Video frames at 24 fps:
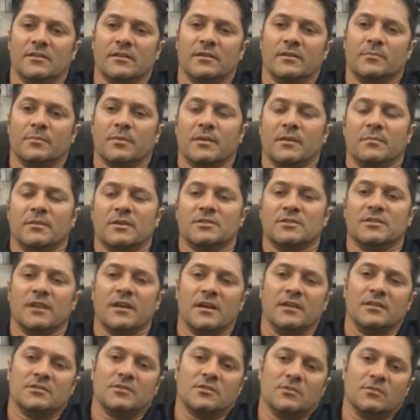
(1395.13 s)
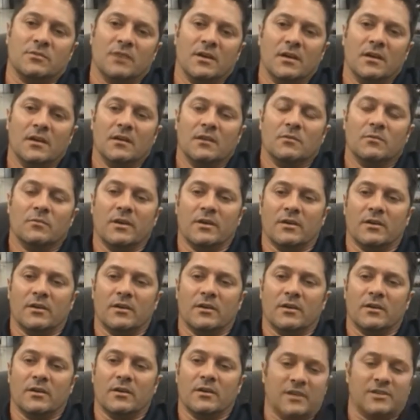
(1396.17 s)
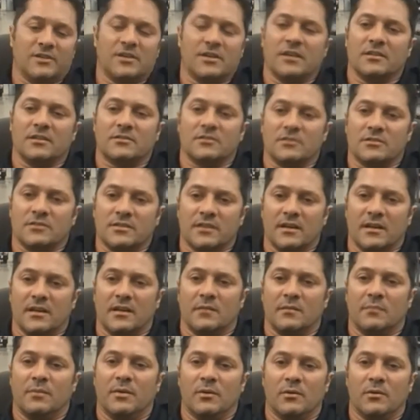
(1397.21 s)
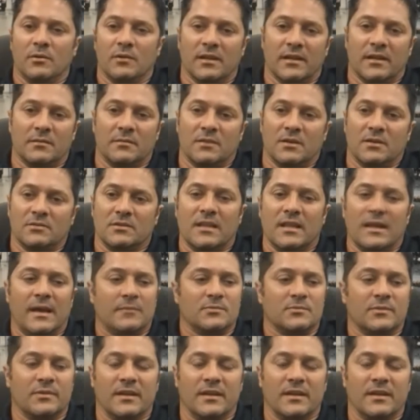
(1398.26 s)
They were pretty much done. So we go down to Winchester, sit on the pole, led the most laps.